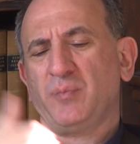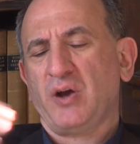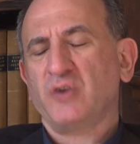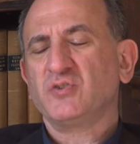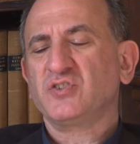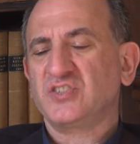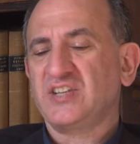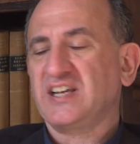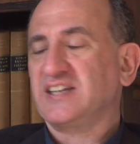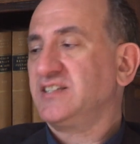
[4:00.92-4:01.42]

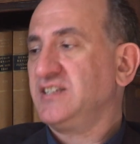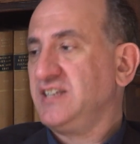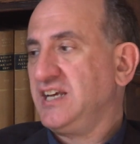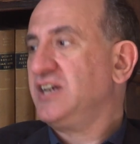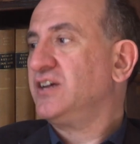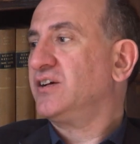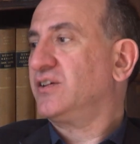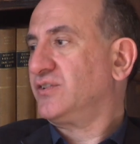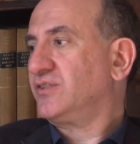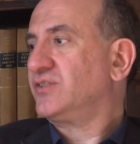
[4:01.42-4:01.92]
about six
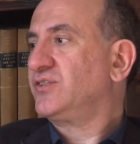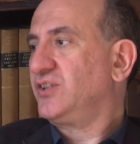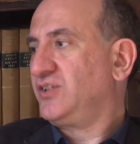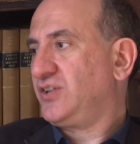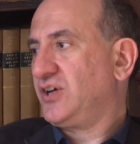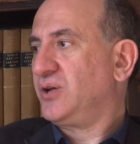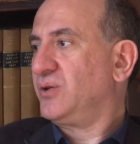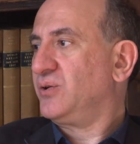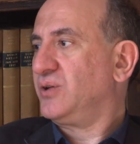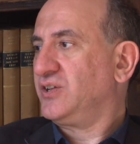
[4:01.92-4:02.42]
years to
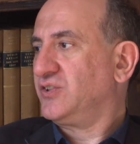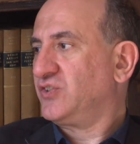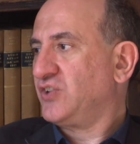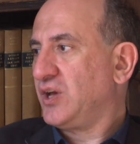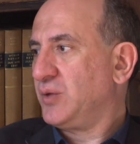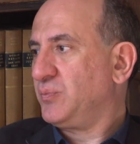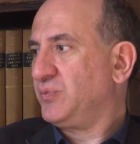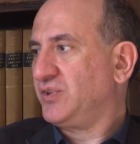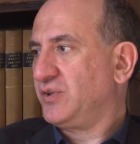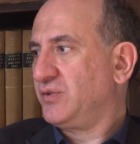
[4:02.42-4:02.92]
do in
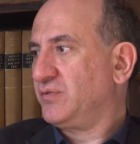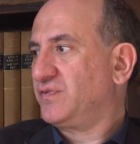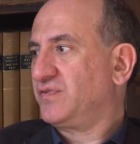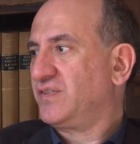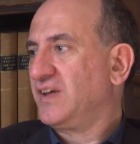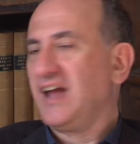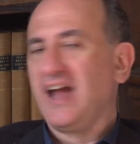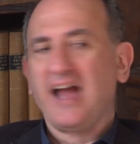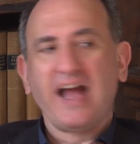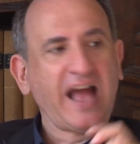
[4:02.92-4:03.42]
terms
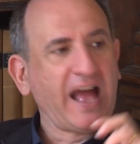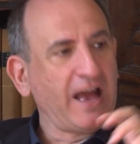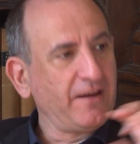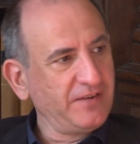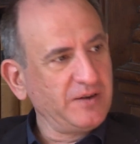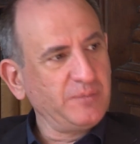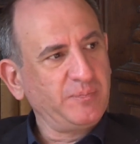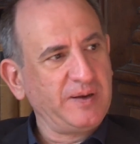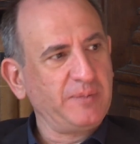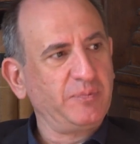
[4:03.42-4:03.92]
of
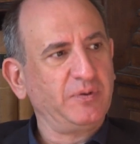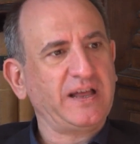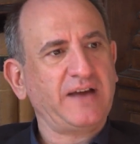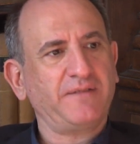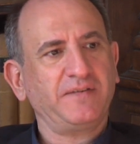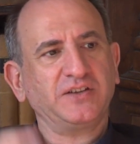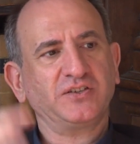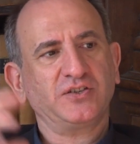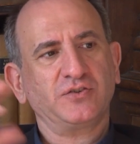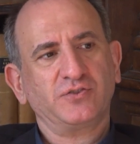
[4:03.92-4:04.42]
having people
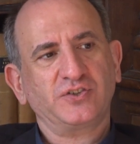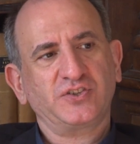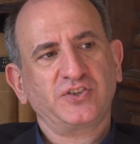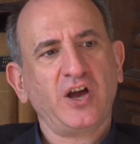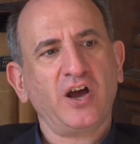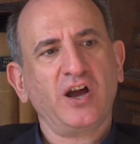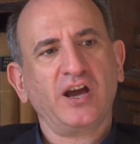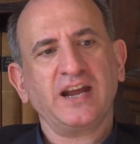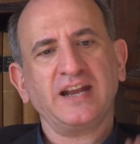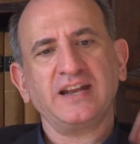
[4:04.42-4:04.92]
having to
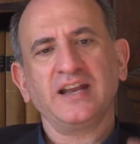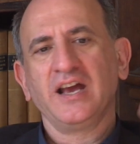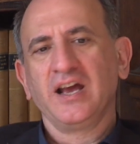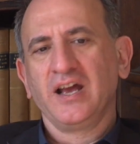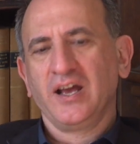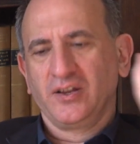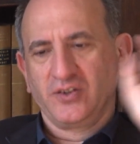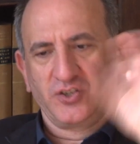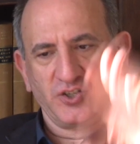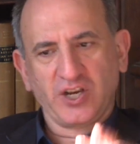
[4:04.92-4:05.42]
resign,
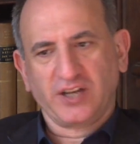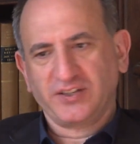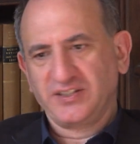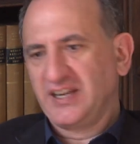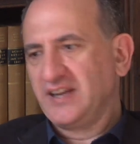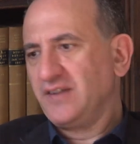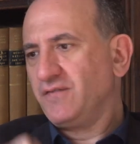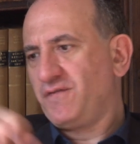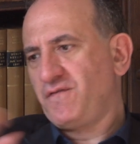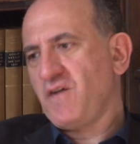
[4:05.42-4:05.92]

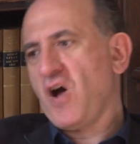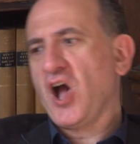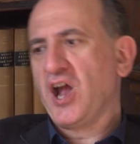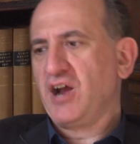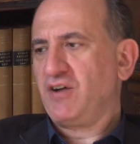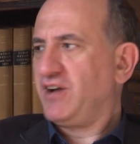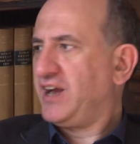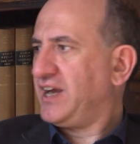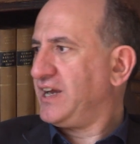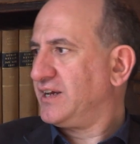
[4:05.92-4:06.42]
shutting,
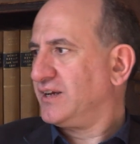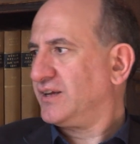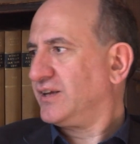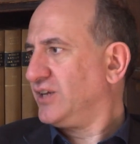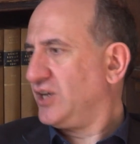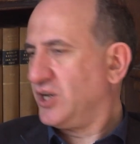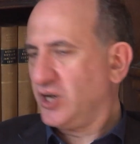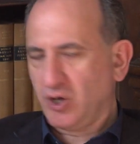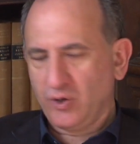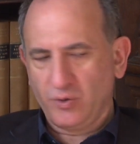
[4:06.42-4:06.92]
firing,
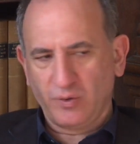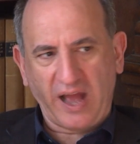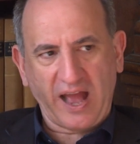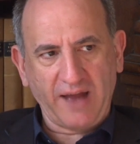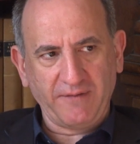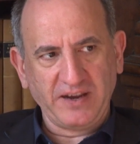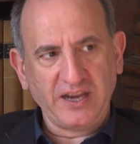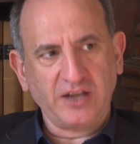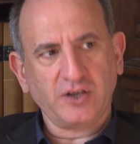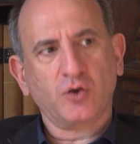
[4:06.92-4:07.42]
you know,
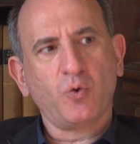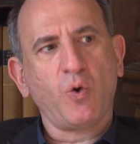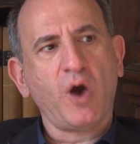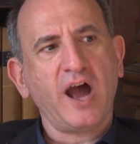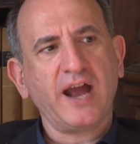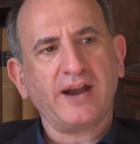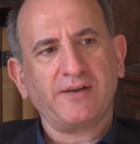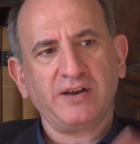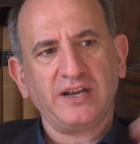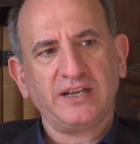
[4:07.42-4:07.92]
having
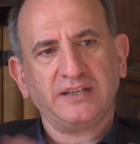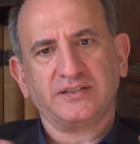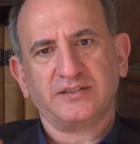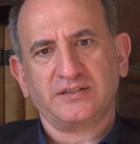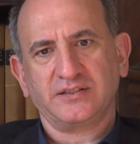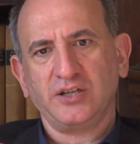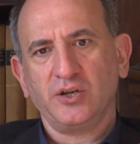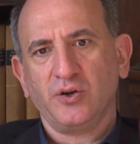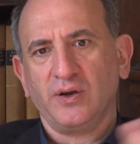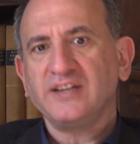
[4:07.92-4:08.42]

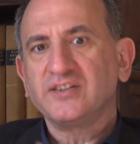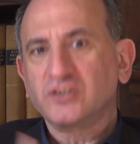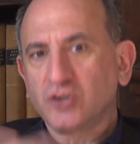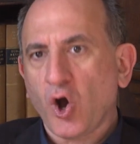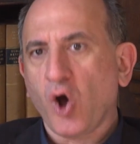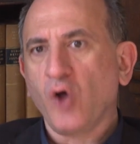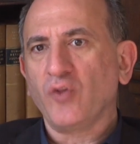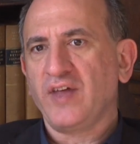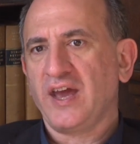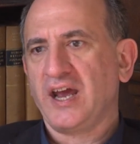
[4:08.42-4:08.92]
inquiries. You know, he's
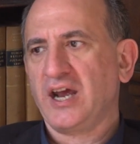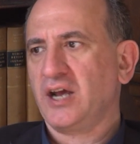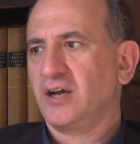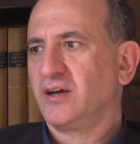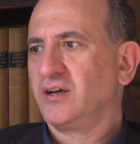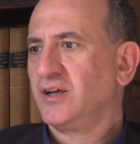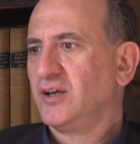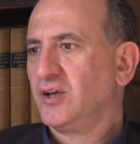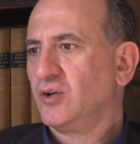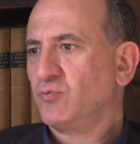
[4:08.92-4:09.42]
got there
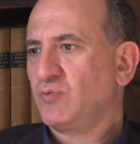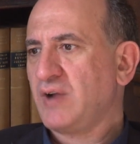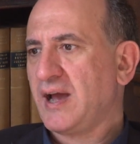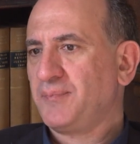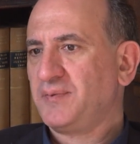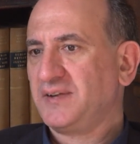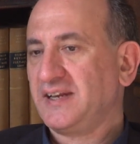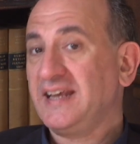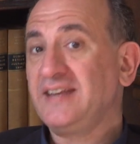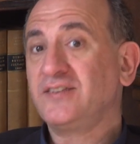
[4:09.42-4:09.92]

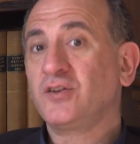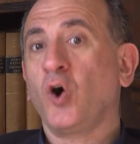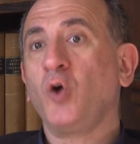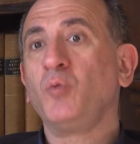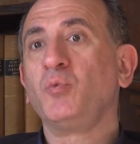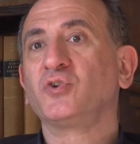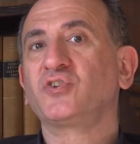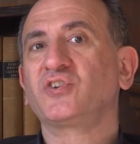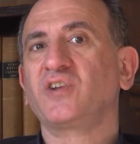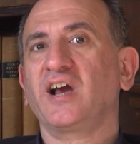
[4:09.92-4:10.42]
rapidly. He's
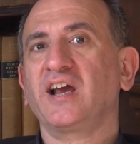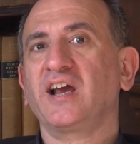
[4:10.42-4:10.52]
almost